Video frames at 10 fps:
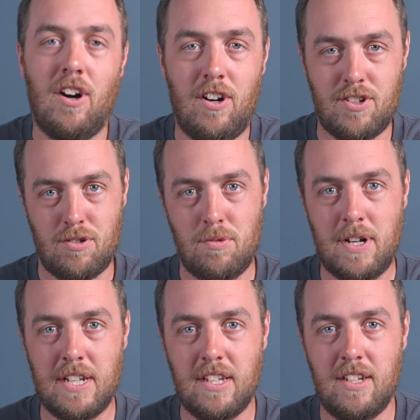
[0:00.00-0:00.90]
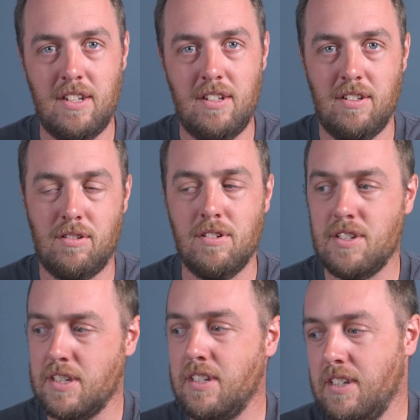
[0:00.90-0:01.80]
odder one, or
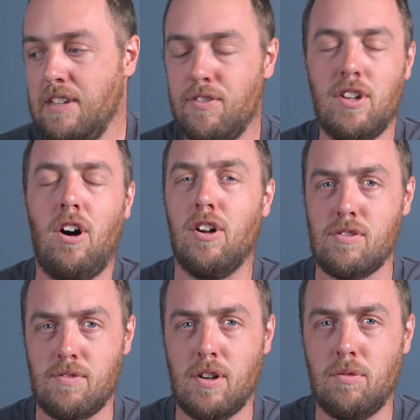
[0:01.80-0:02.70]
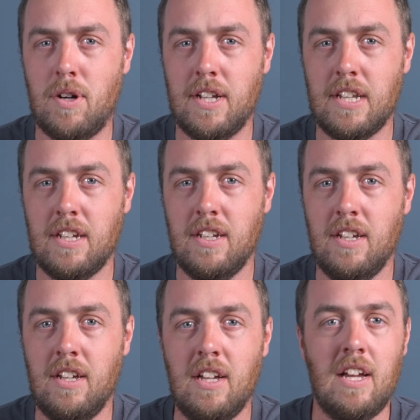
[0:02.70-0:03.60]
is it even odderer one?
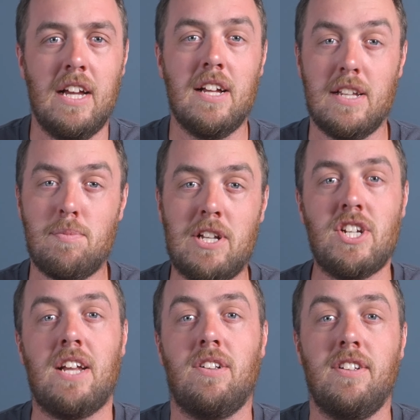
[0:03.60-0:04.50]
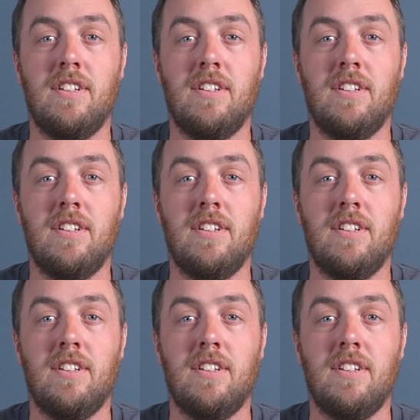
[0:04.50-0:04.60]
It's my channel.